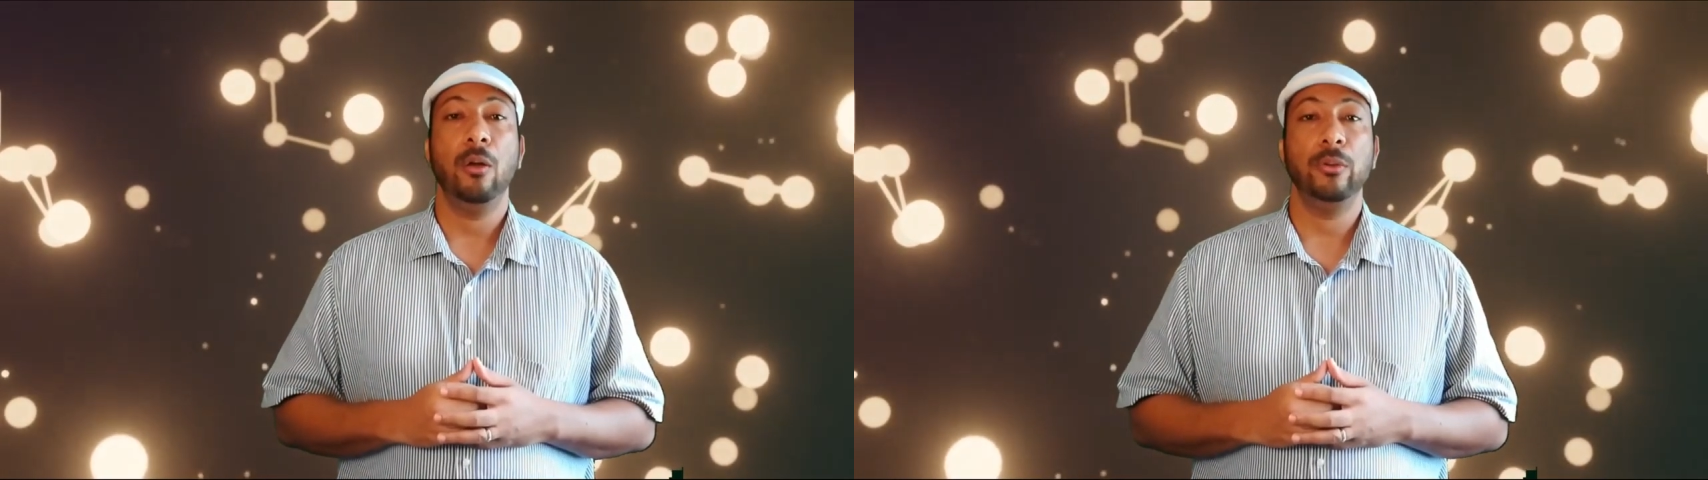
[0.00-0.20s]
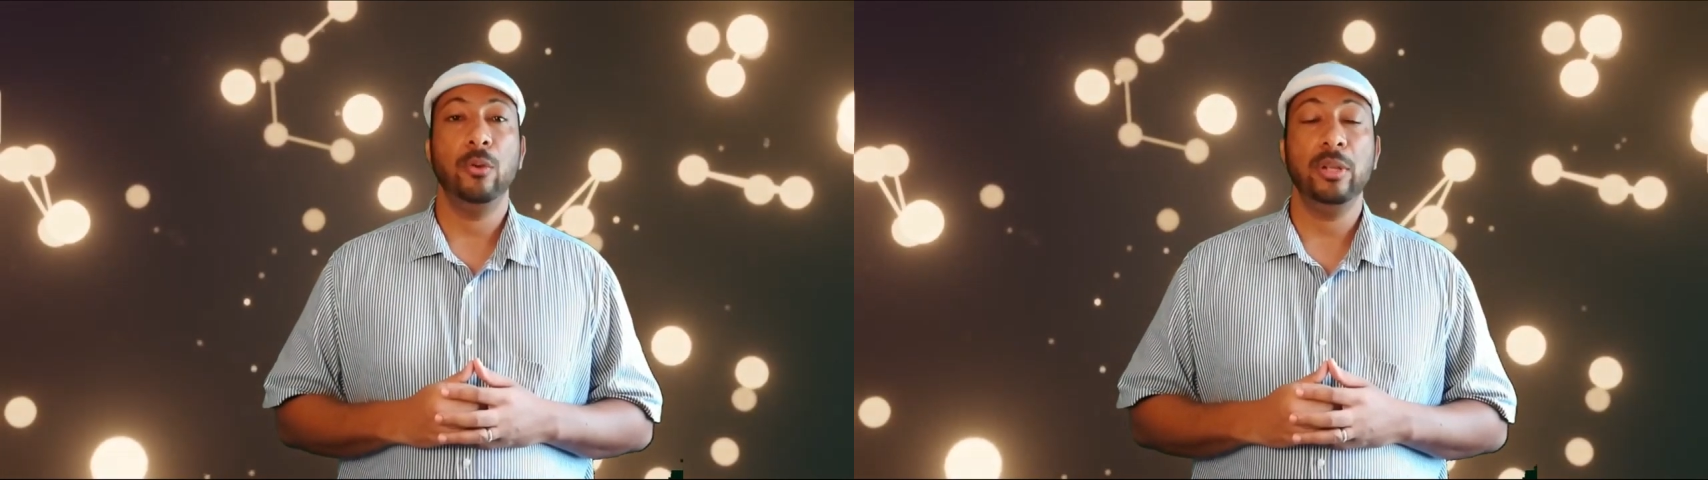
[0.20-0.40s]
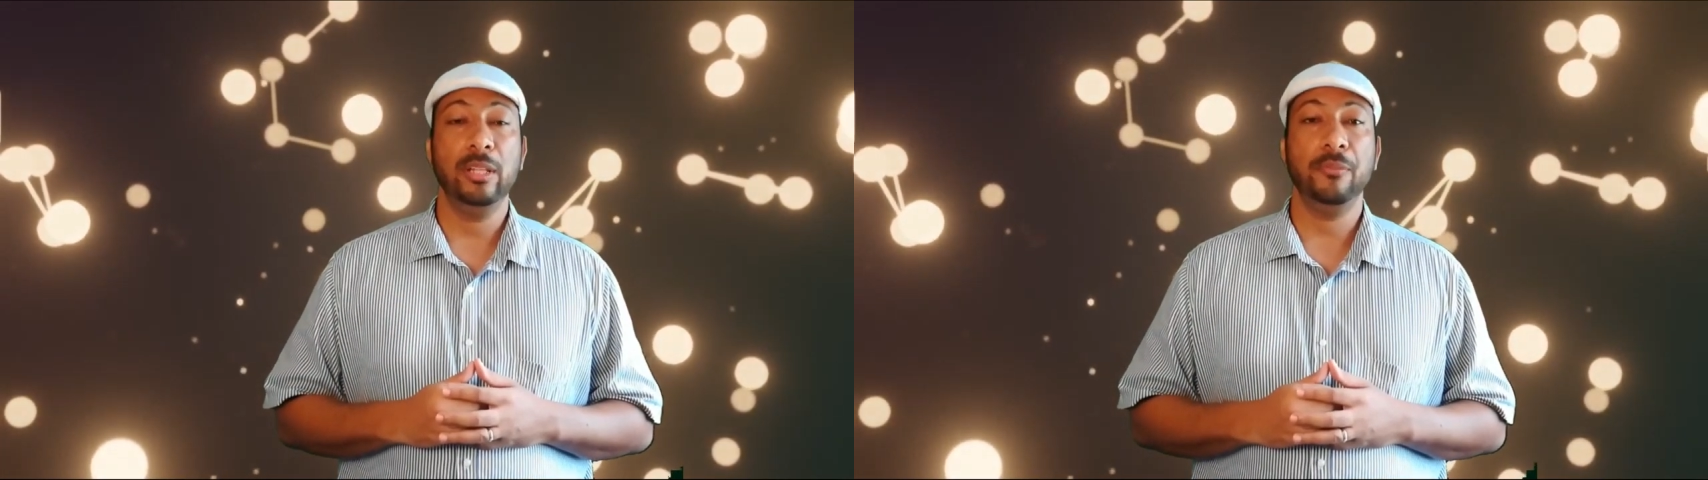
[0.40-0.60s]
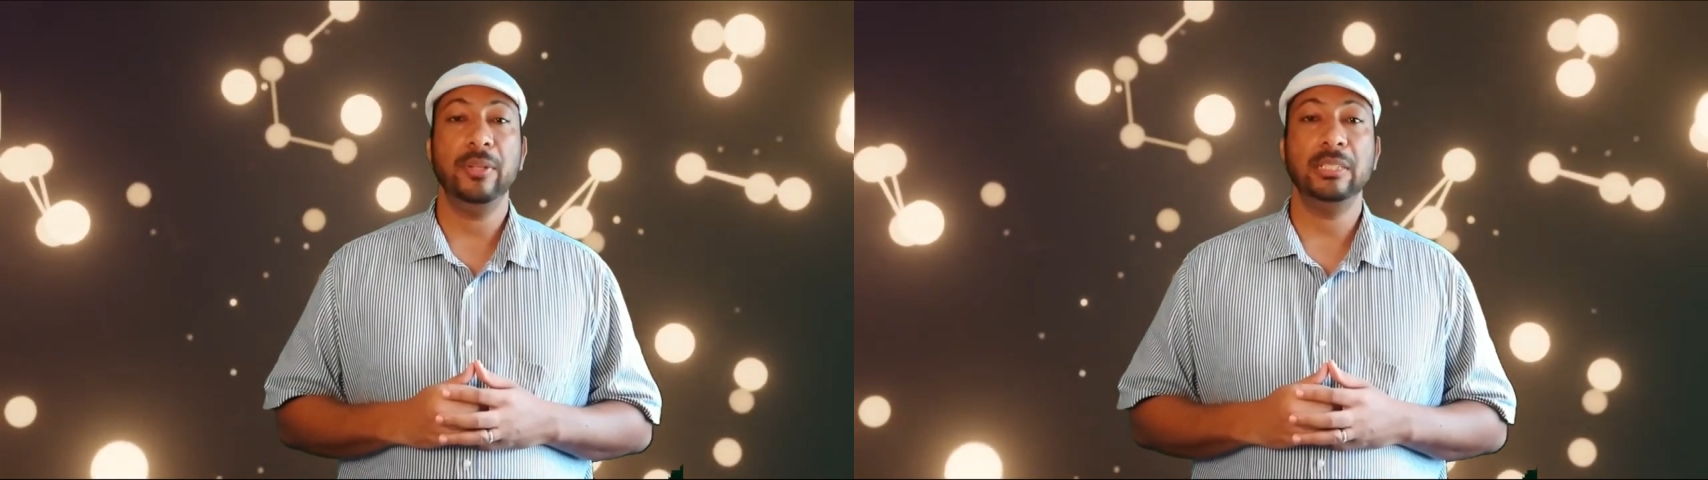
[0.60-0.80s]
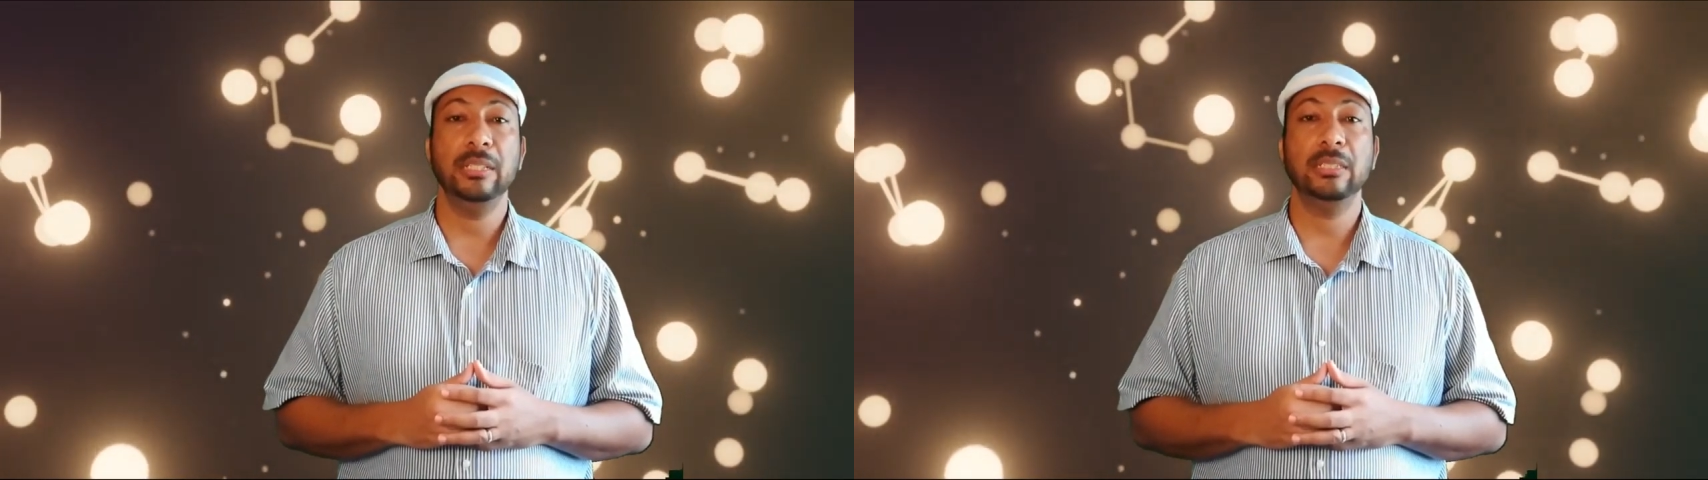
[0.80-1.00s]
The only
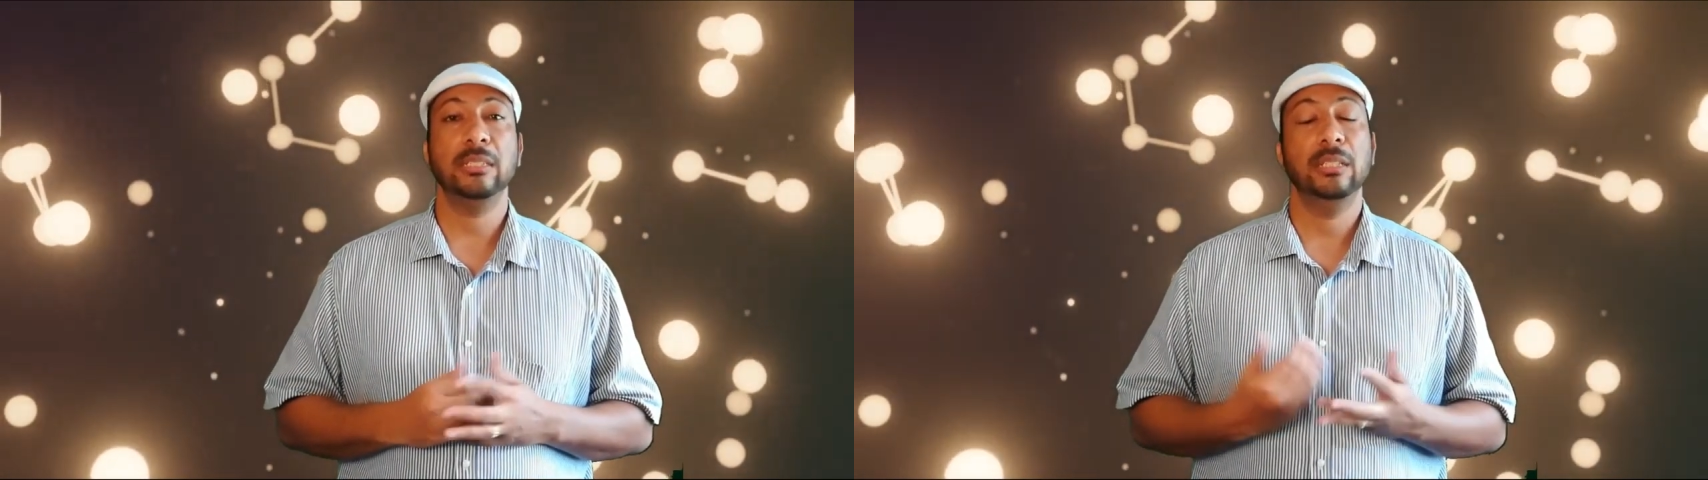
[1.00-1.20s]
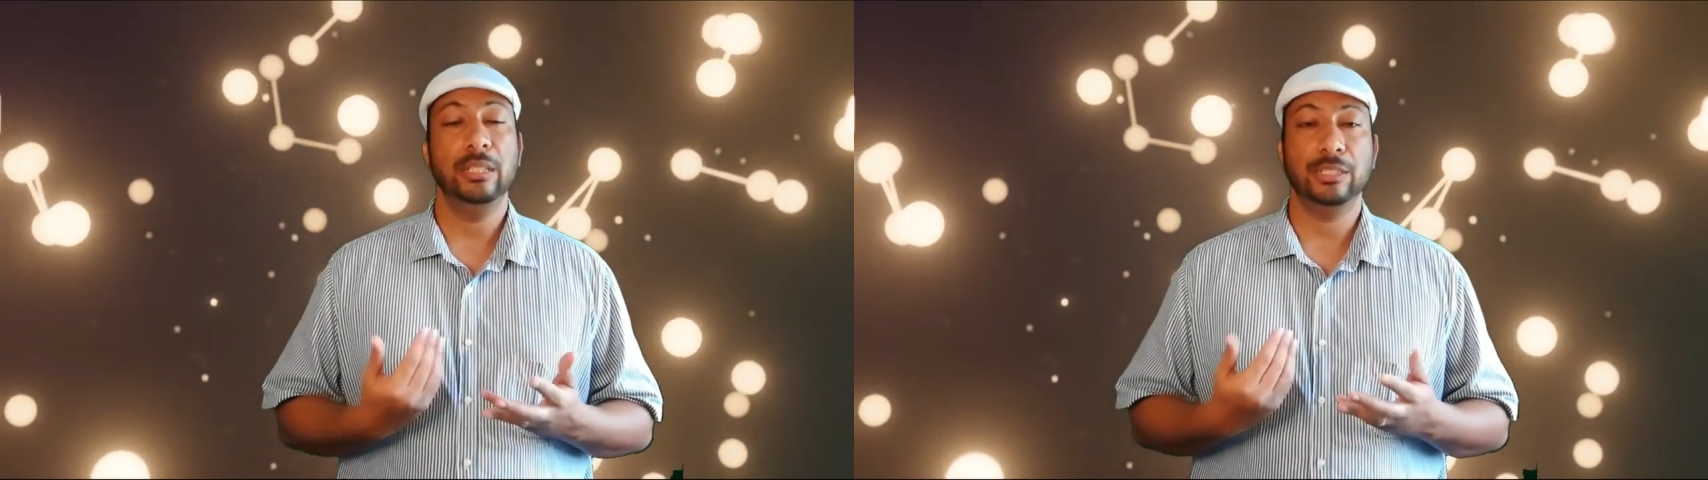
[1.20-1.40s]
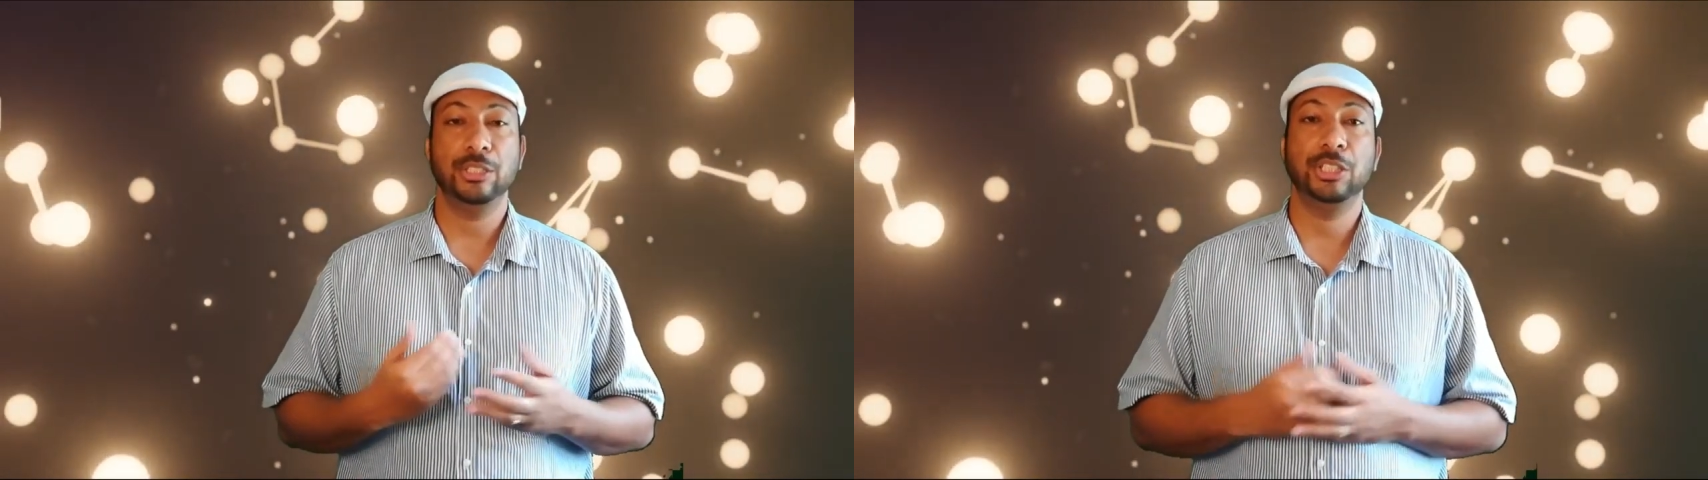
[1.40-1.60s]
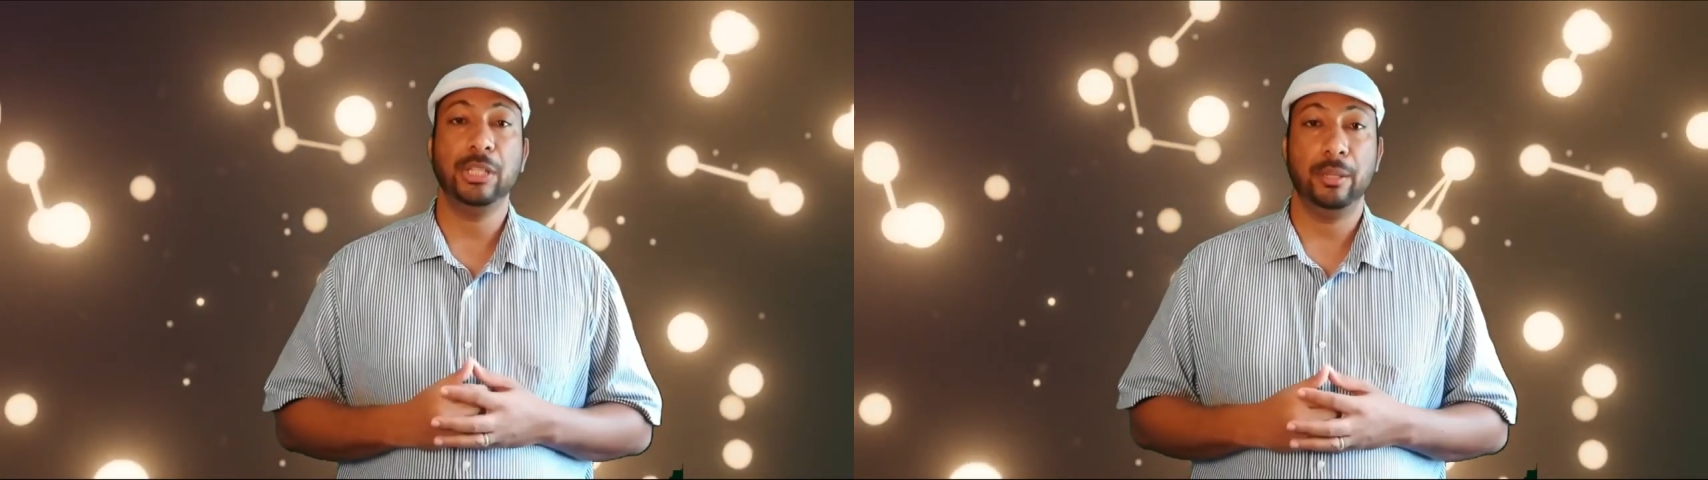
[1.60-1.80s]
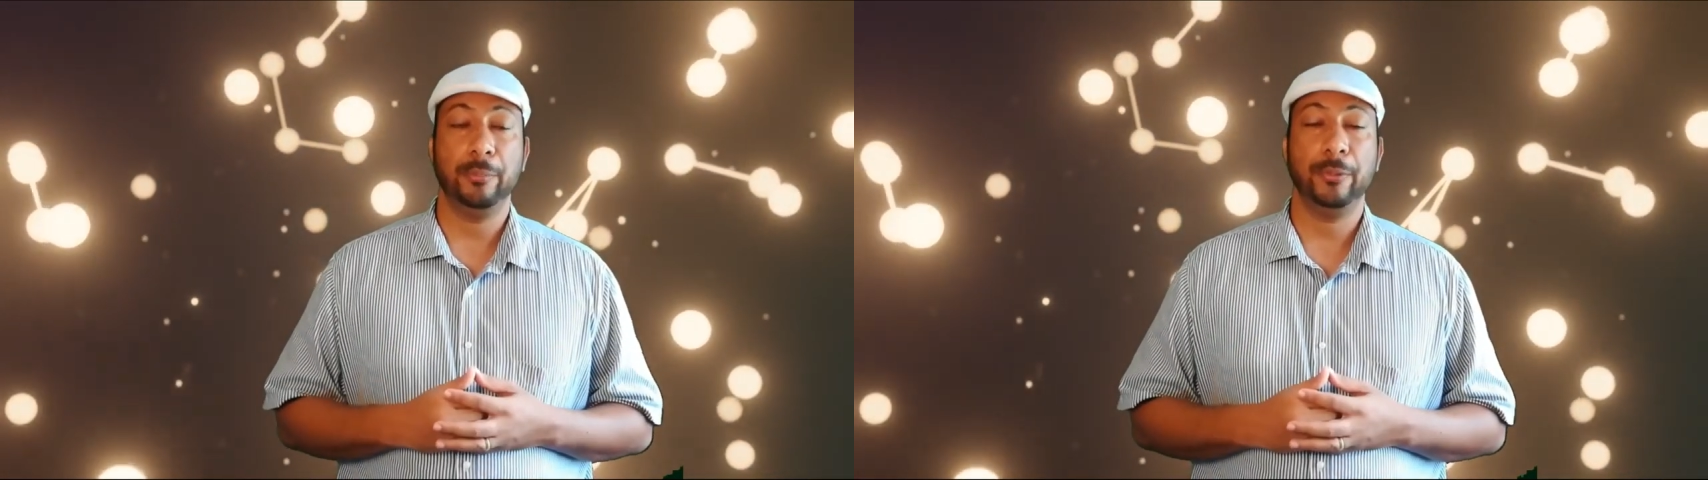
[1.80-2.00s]
difference is its shape.